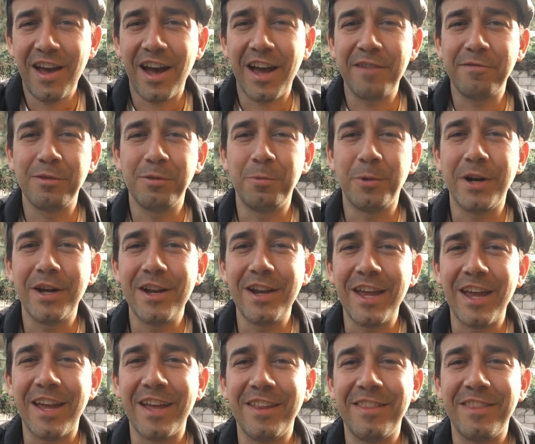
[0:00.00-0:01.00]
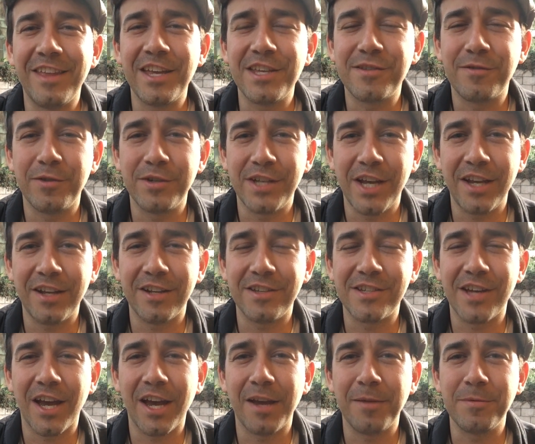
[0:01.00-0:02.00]
Hi everyone, and thanks for taking the
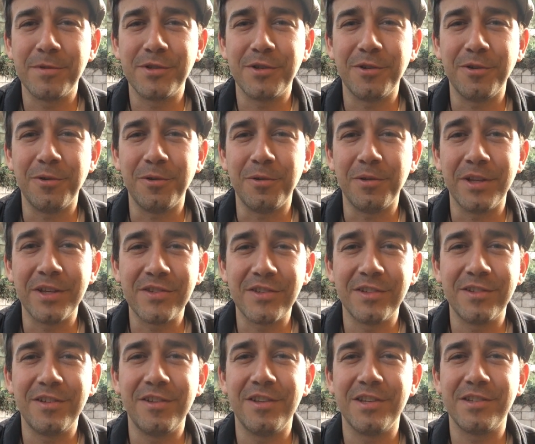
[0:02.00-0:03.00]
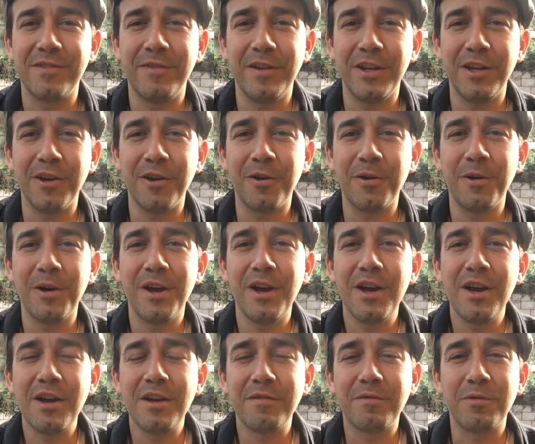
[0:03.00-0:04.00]
time to listen to this video.
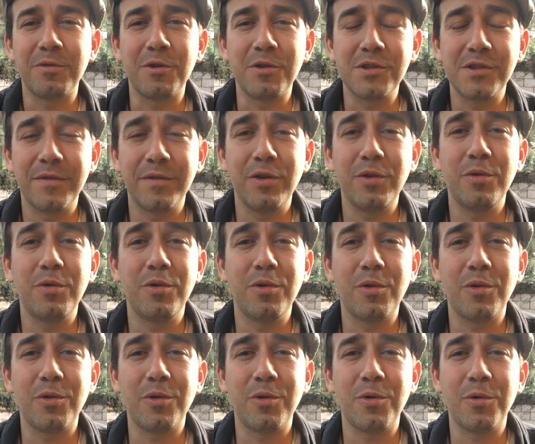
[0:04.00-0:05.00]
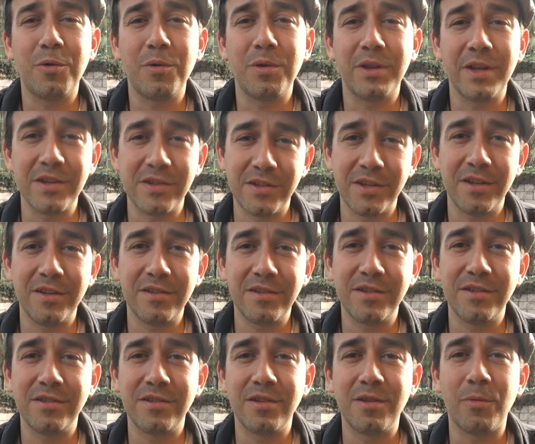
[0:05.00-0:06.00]
For those of you who
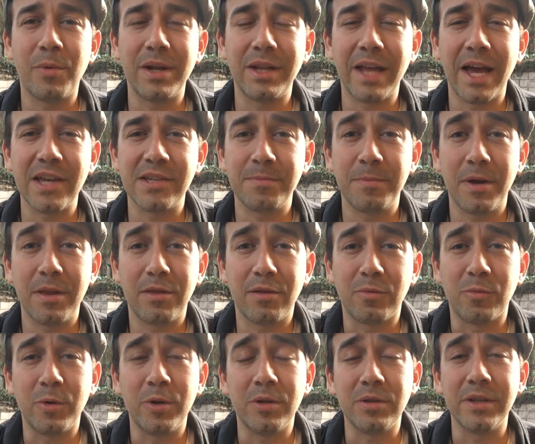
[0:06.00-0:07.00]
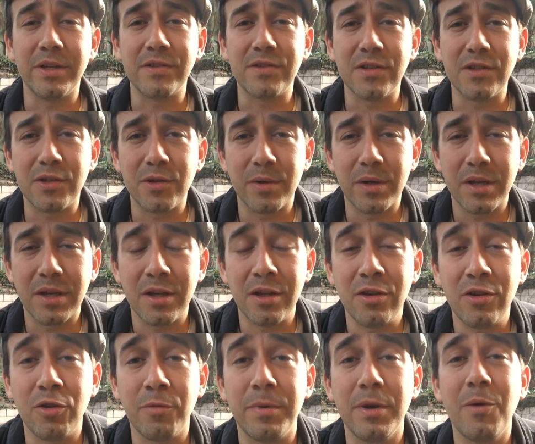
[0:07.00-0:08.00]
listened to the one last month or will listen to it,
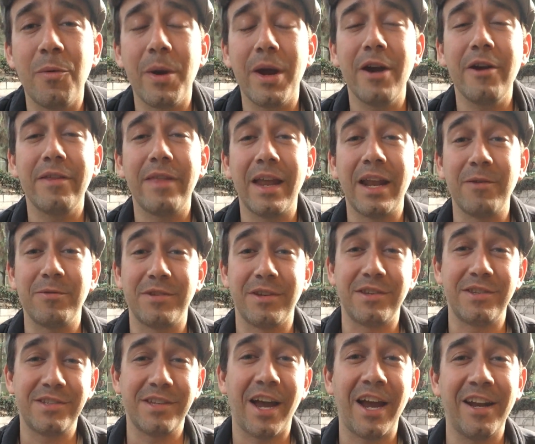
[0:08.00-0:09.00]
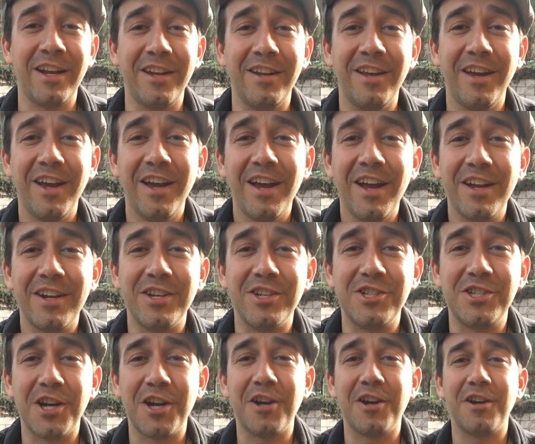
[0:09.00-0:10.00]
you'll be aware that I was excited to
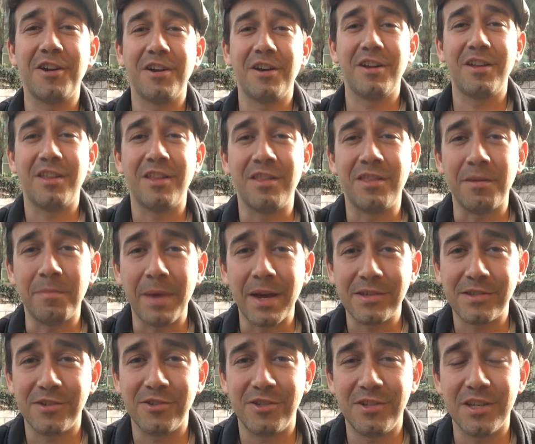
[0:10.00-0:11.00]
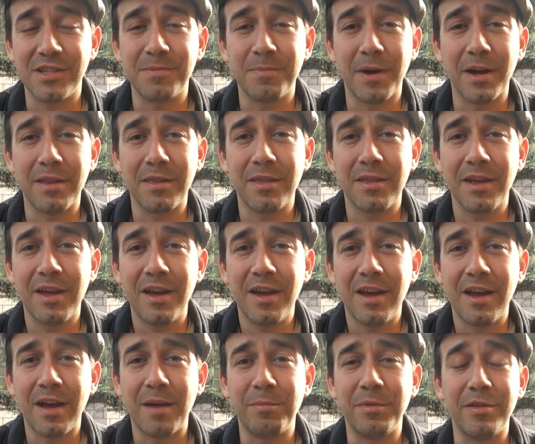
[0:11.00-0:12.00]
share the message this month.
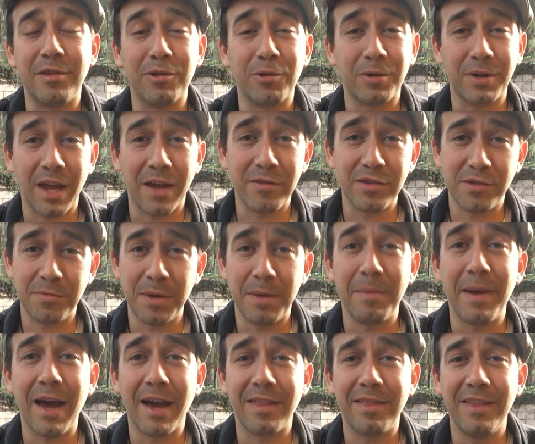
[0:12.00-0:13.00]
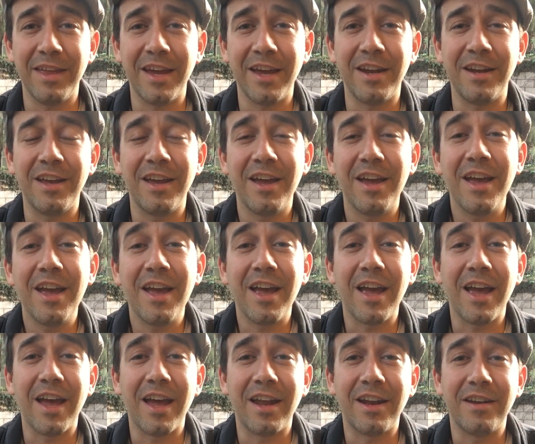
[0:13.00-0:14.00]
I believe the Lord gave it to me back then,
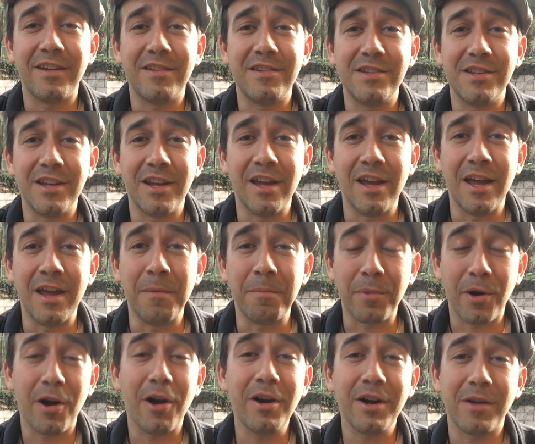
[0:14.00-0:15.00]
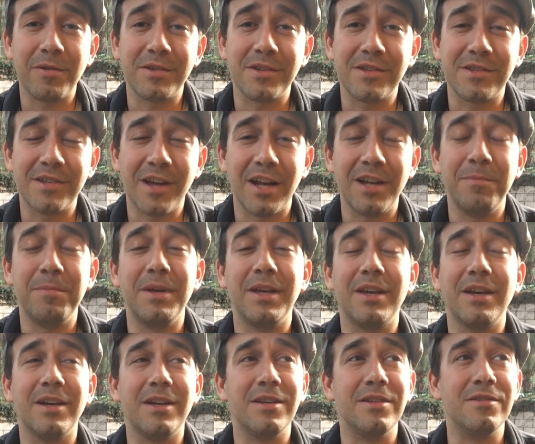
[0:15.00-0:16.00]
and in part I was excited
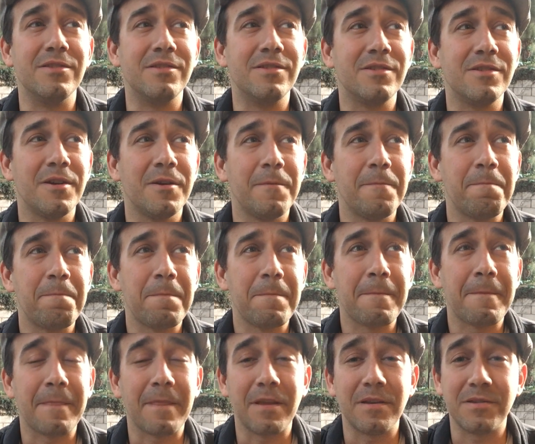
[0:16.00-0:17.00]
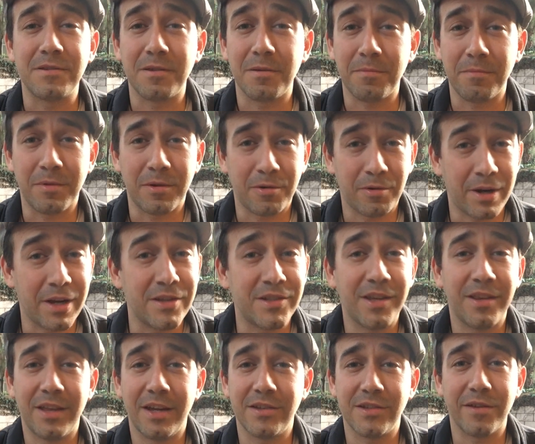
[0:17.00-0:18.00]
because some
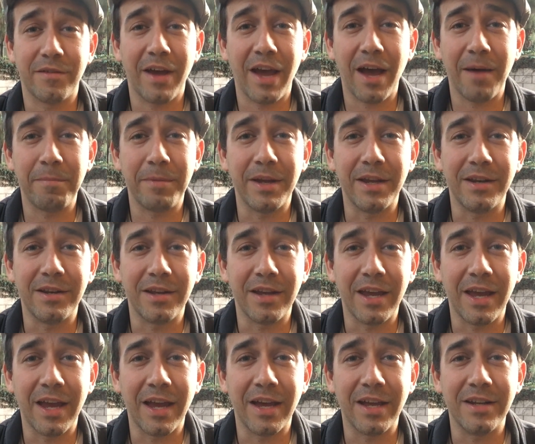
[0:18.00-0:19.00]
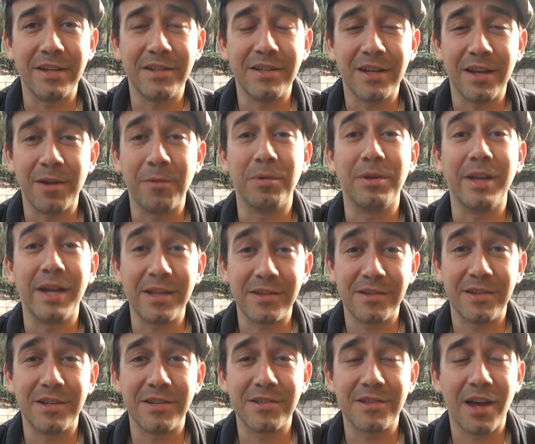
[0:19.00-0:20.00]
crazy things have happened and it
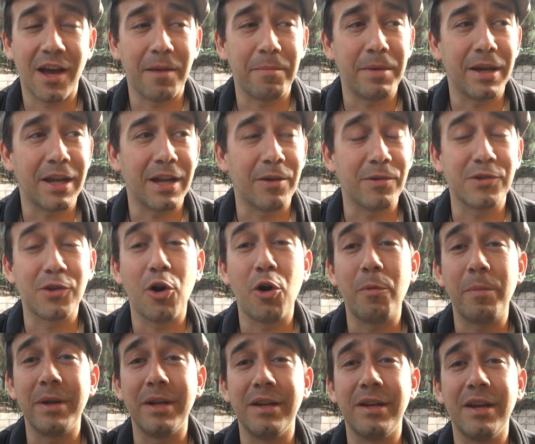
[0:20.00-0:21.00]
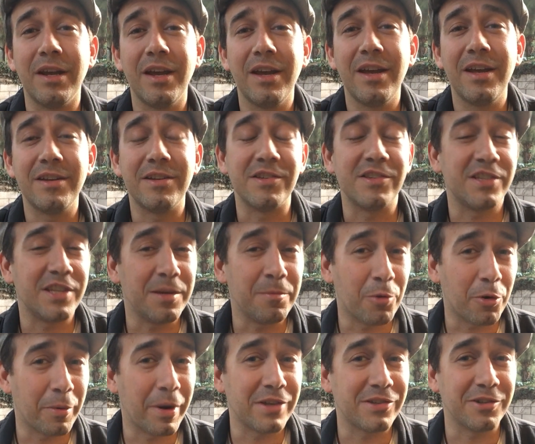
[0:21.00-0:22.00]
relates to this topic, and I was hoping to see
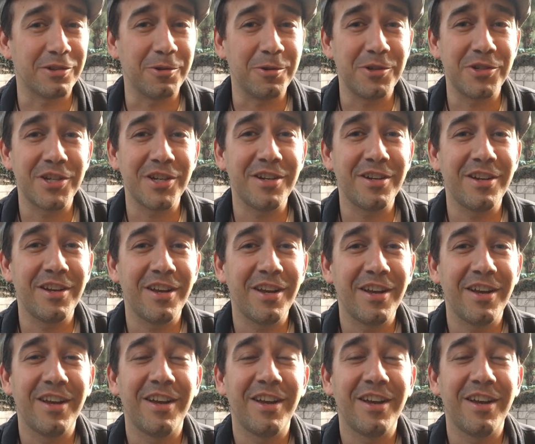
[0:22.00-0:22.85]
more resolution